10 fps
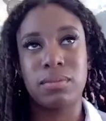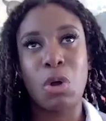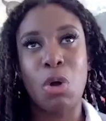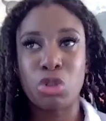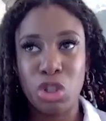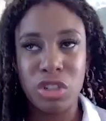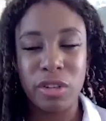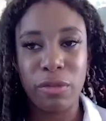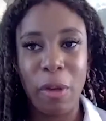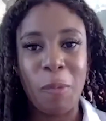cultures
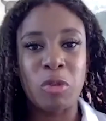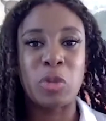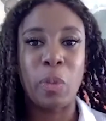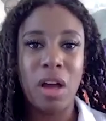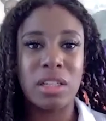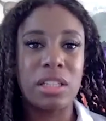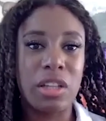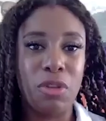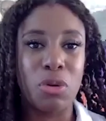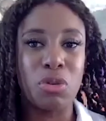of film responding
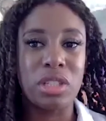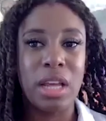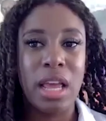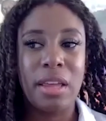to those,